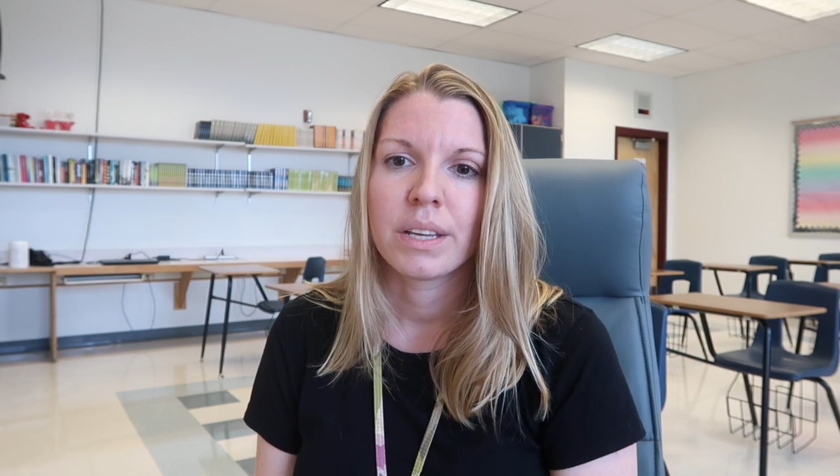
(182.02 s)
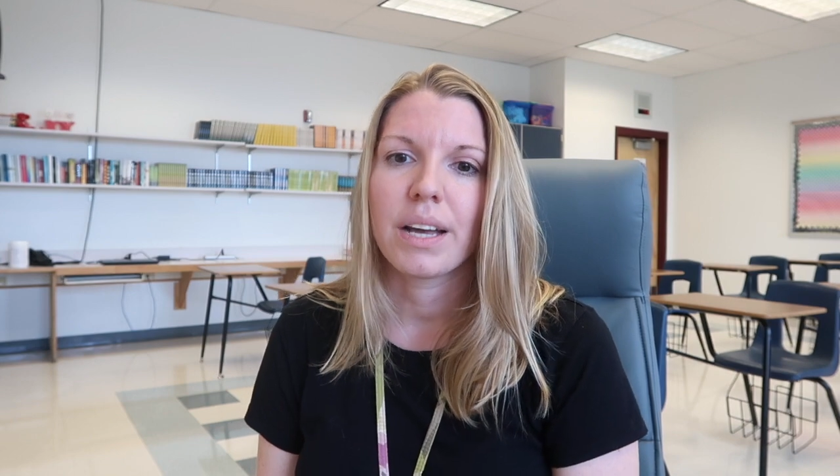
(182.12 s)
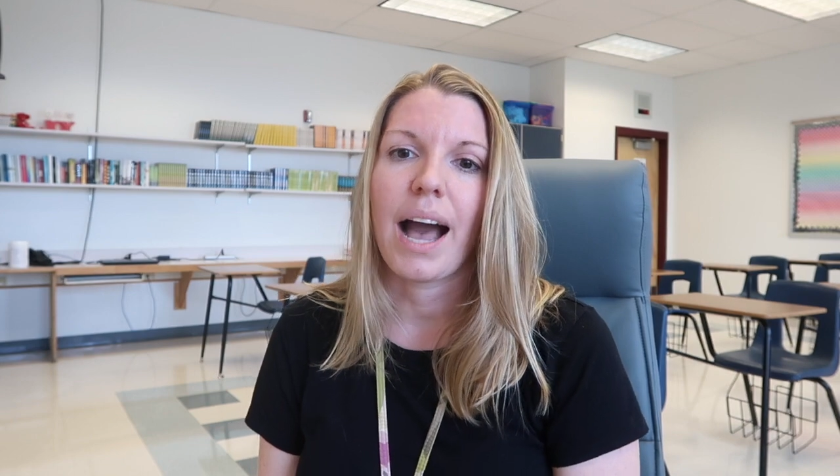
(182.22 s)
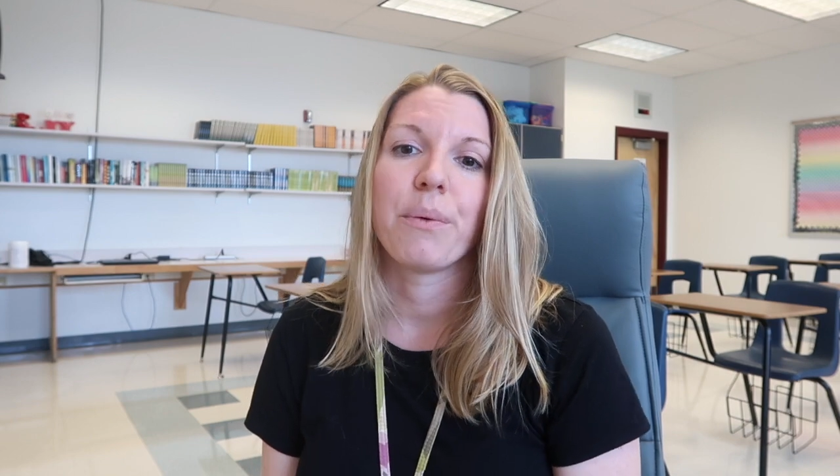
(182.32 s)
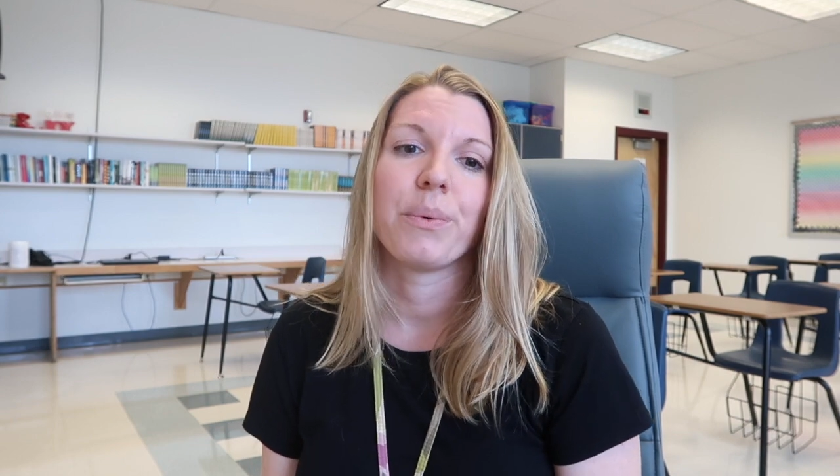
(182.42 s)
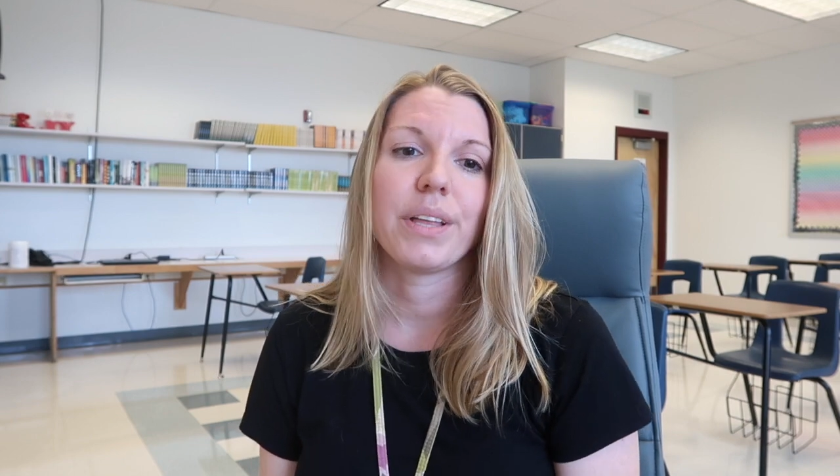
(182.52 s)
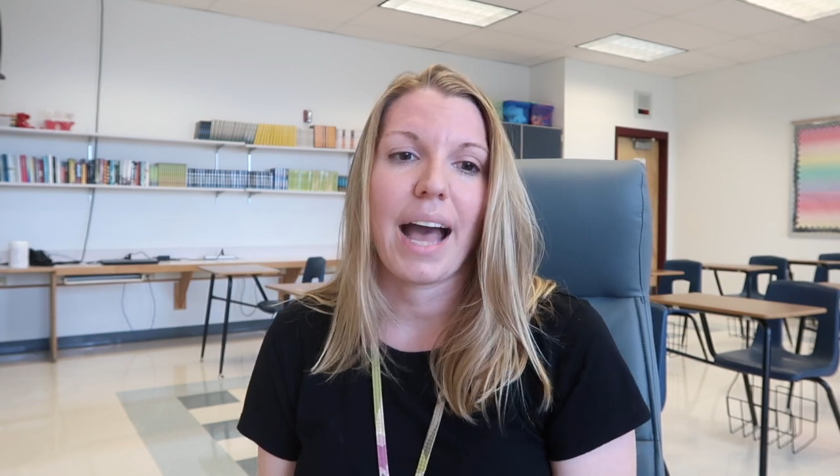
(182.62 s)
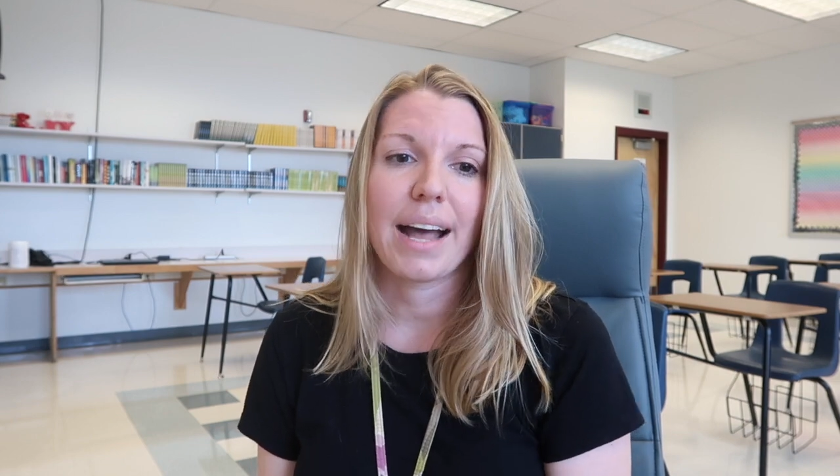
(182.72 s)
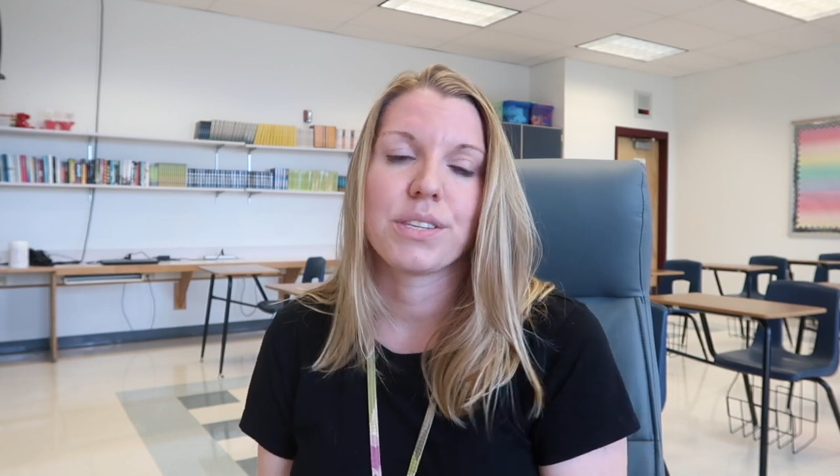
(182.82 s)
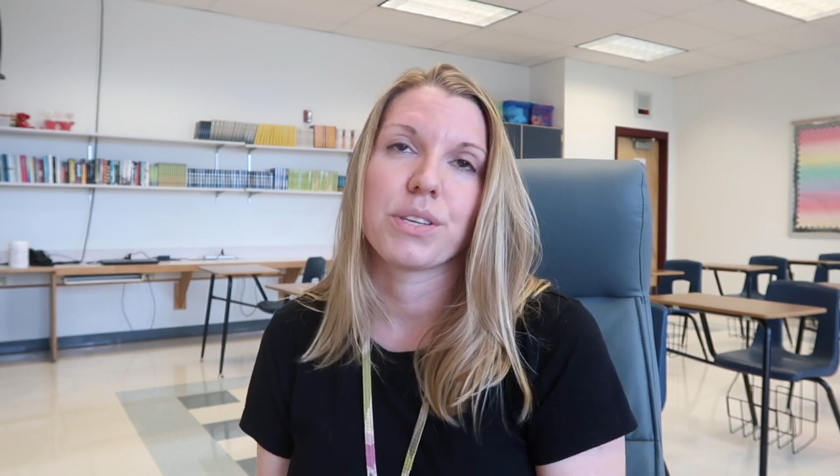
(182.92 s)
I will
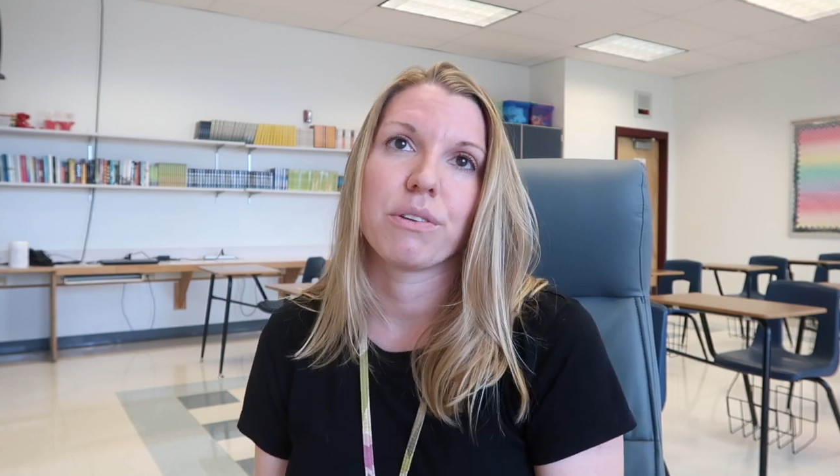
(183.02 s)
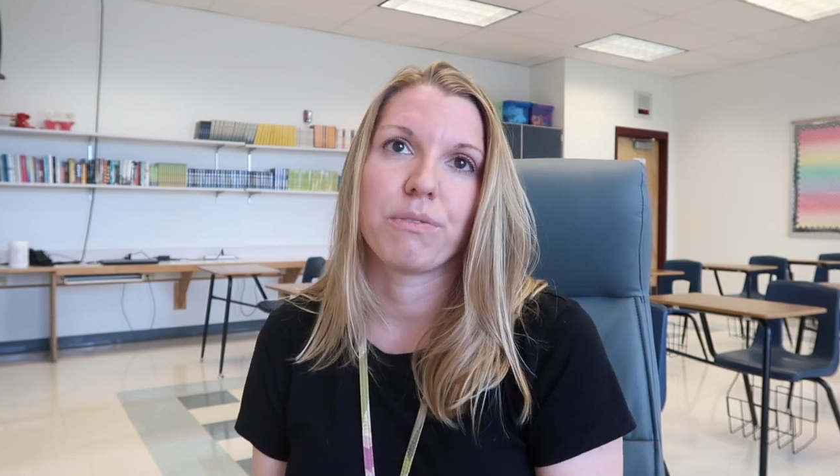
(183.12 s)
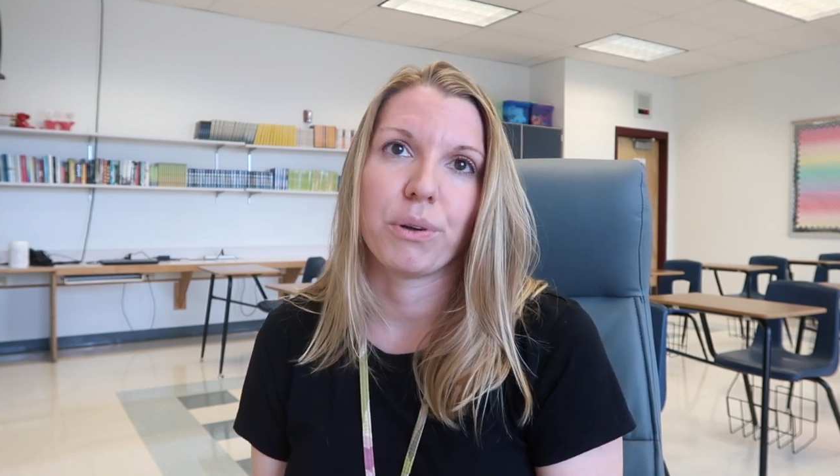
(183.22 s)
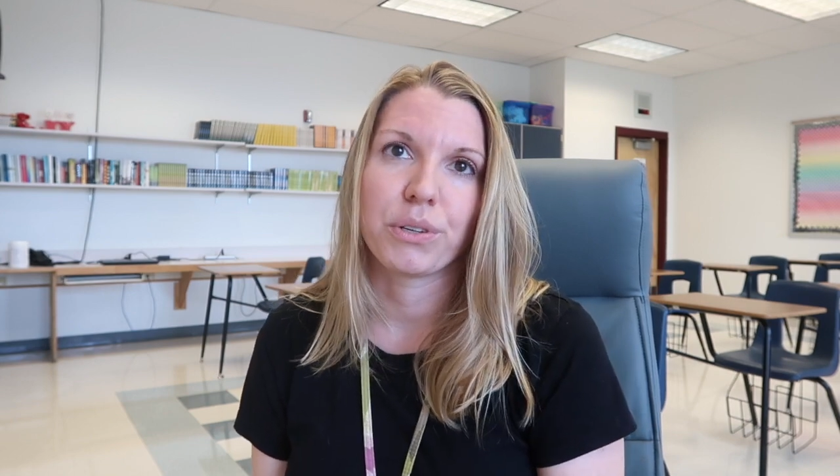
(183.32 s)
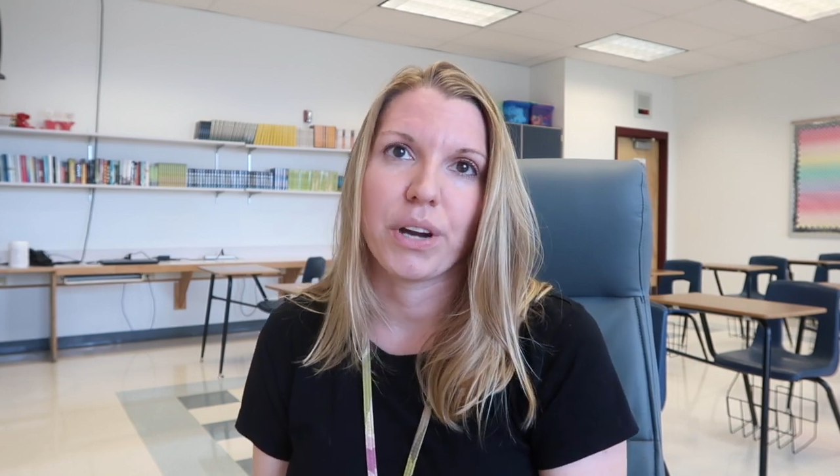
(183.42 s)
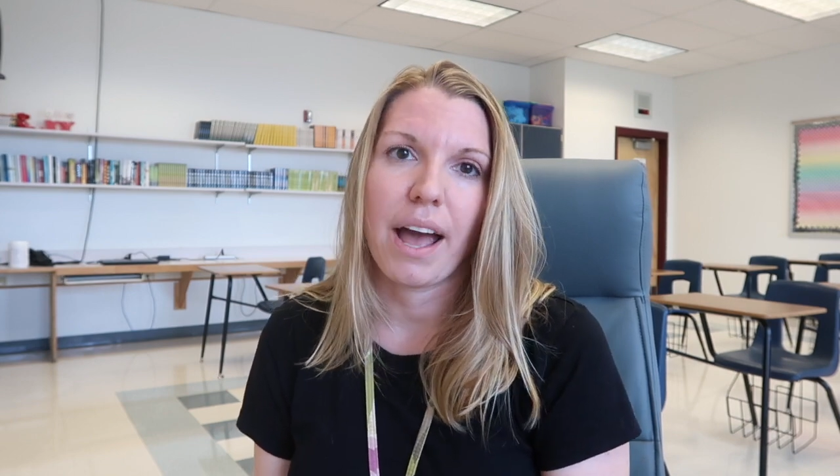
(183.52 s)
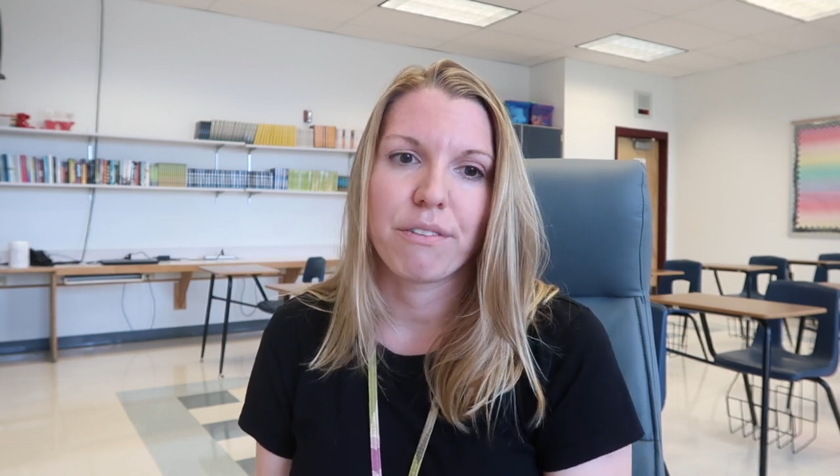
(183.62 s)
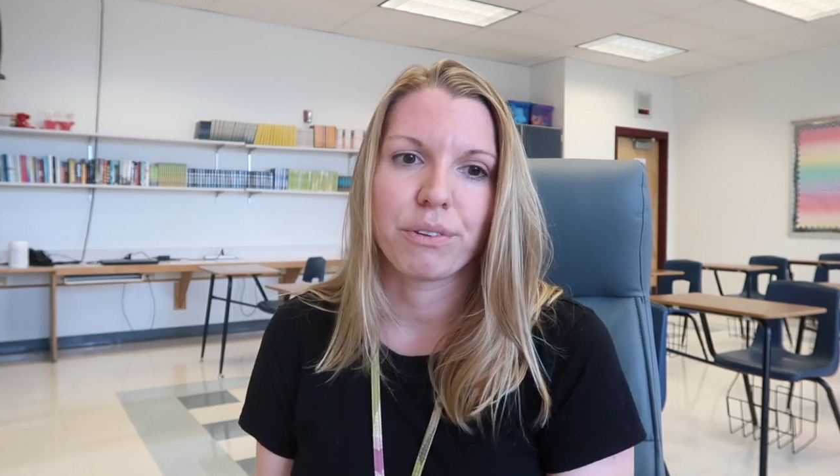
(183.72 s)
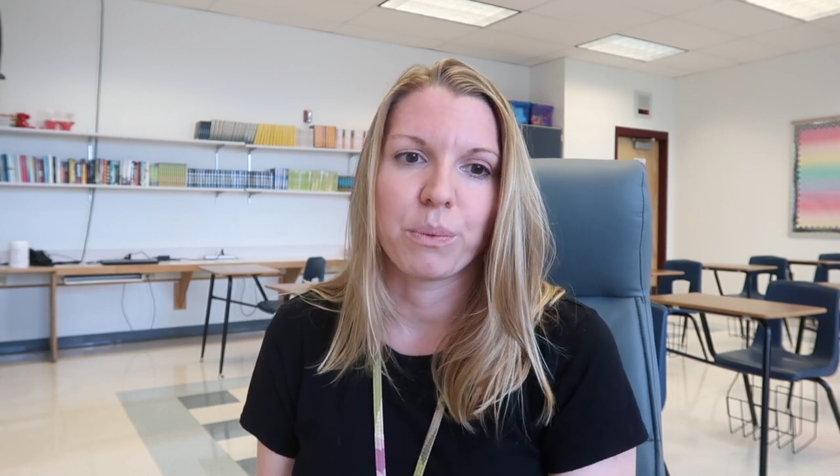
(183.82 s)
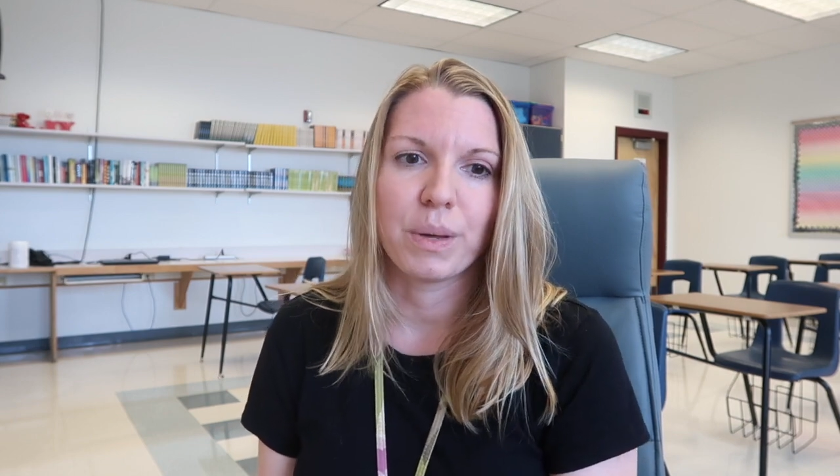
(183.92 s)
add to the folder
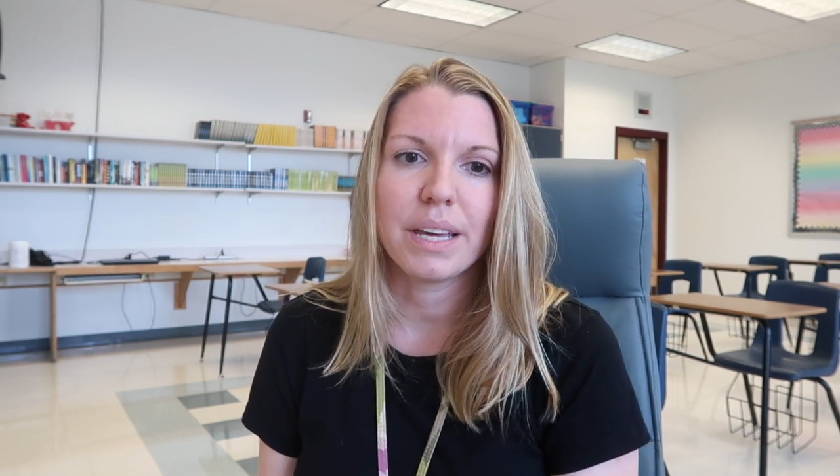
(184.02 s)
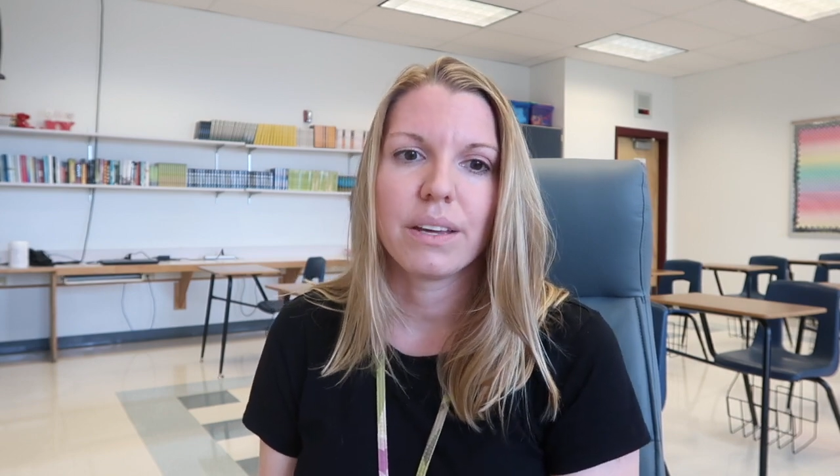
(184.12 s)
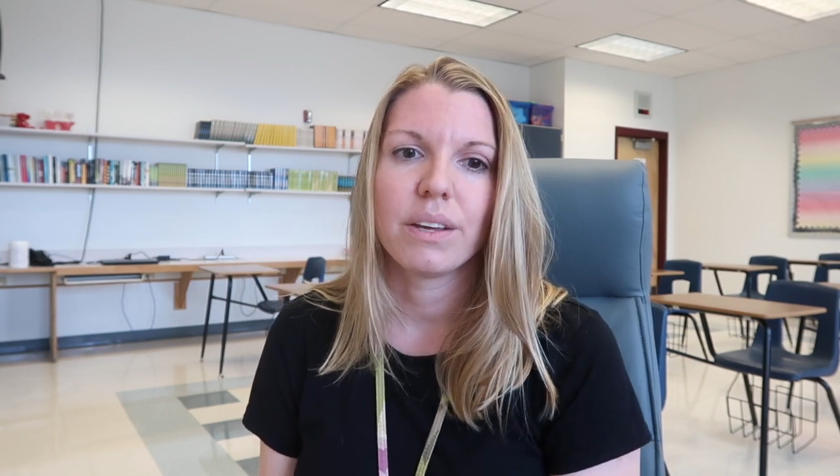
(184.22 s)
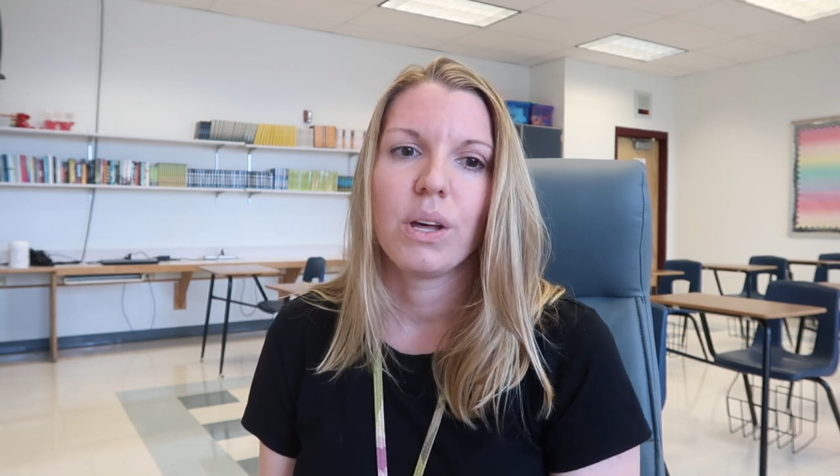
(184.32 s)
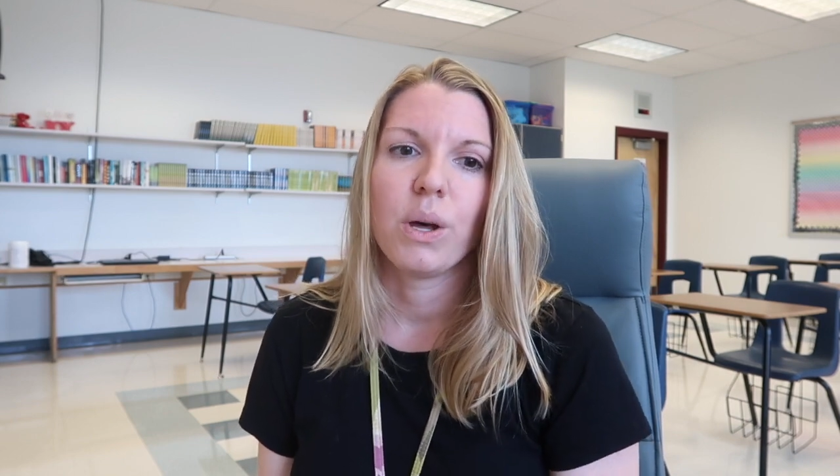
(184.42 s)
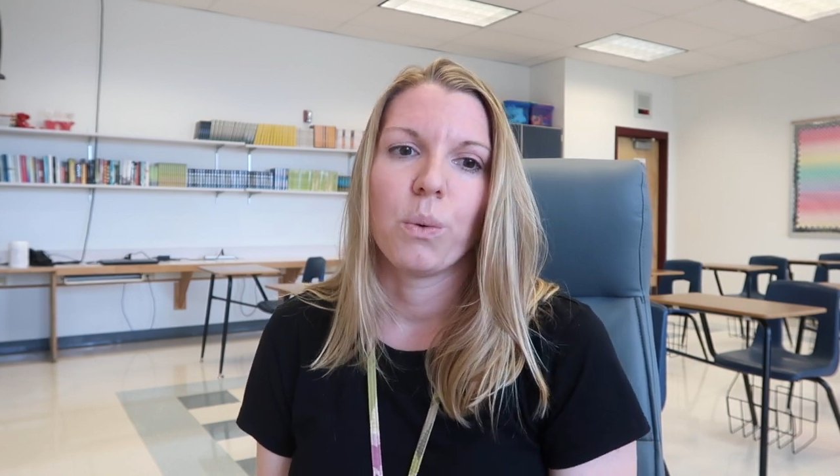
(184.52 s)
every week